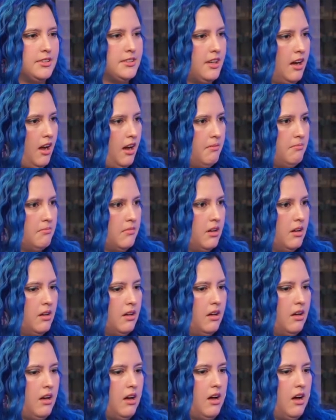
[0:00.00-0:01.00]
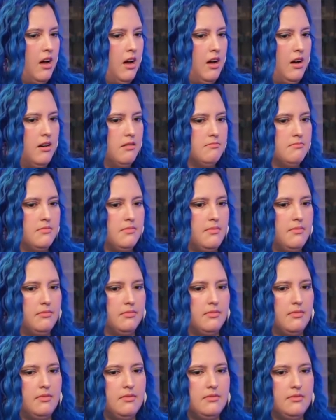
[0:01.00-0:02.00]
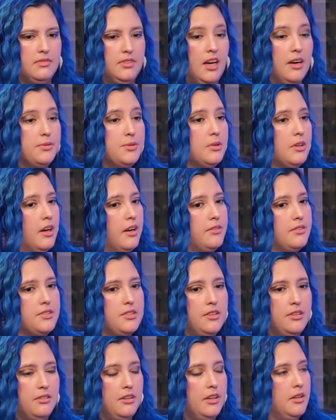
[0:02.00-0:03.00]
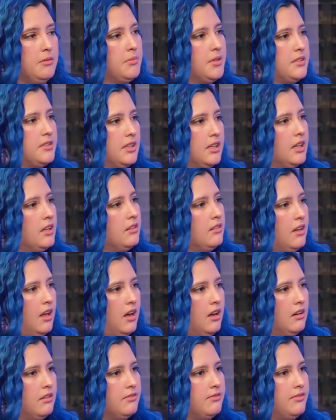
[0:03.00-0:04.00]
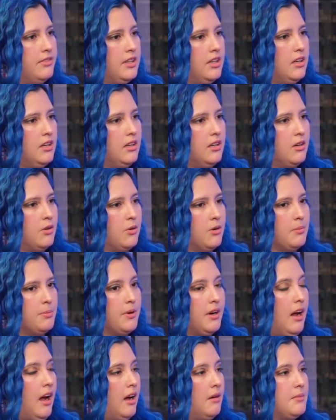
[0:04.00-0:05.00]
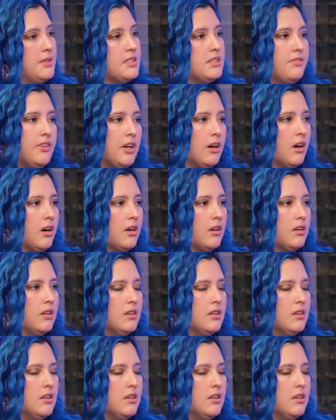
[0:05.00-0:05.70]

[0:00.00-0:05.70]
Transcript: time um, loved what I was doing, but didn't love the corporate atmosphere.